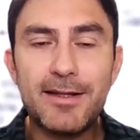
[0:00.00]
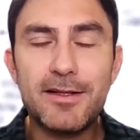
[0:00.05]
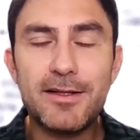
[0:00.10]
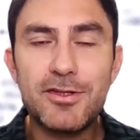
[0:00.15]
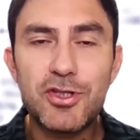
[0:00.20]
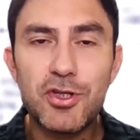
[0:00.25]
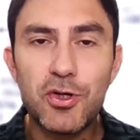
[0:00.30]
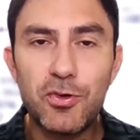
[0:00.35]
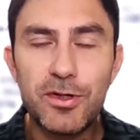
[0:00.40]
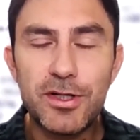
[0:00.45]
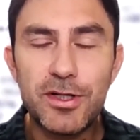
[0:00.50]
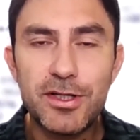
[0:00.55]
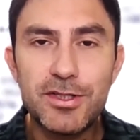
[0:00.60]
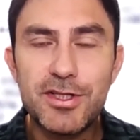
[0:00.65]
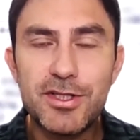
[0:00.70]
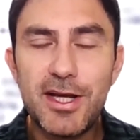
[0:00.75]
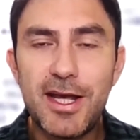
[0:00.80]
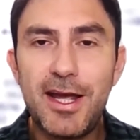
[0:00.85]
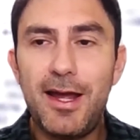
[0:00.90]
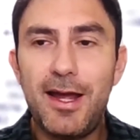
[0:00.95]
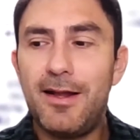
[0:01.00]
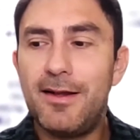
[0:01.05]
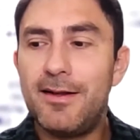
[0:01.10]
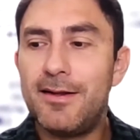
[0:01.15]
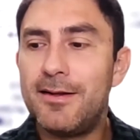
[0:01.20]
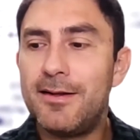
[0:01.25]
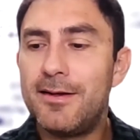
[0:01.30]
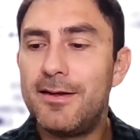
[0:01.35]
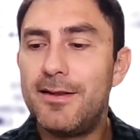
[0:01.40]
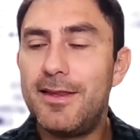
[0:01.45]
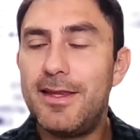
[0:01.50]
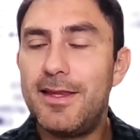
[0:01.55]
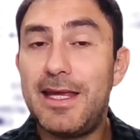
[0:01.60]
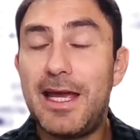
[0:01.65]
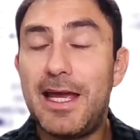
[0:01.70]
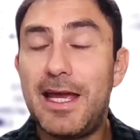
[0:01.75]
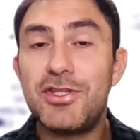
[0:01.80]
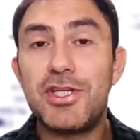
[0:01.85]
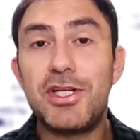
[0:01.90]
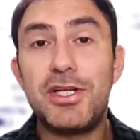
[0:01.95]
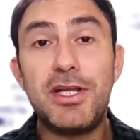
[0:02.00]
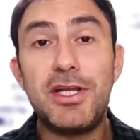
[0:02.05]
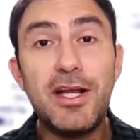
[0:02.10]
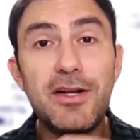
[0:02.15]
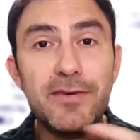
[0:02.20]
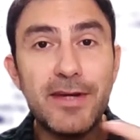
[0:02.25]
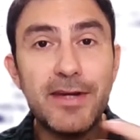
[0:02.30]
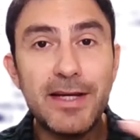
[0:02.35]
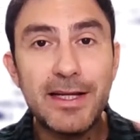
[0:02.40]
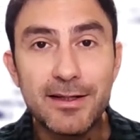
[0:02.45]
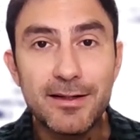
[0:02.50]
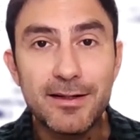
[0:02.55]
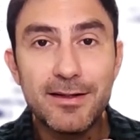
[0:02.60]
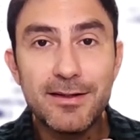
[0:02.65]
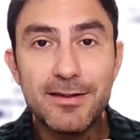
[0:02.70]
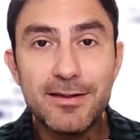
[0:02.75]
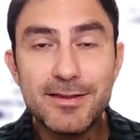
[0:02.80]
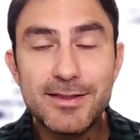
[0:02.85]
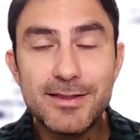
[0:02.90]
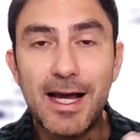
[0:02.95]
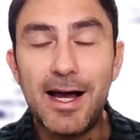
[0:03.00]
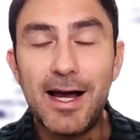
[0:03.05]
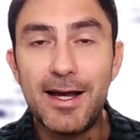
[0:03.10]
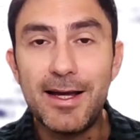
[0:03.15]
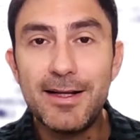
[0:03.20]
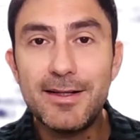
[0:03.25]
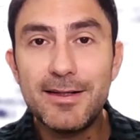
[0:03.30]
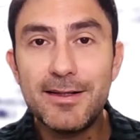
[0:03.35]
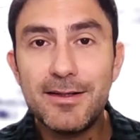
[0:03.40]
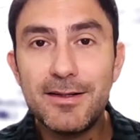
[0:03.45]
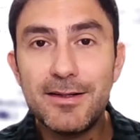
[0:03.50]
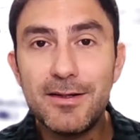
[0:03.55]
the shortage in the engineering side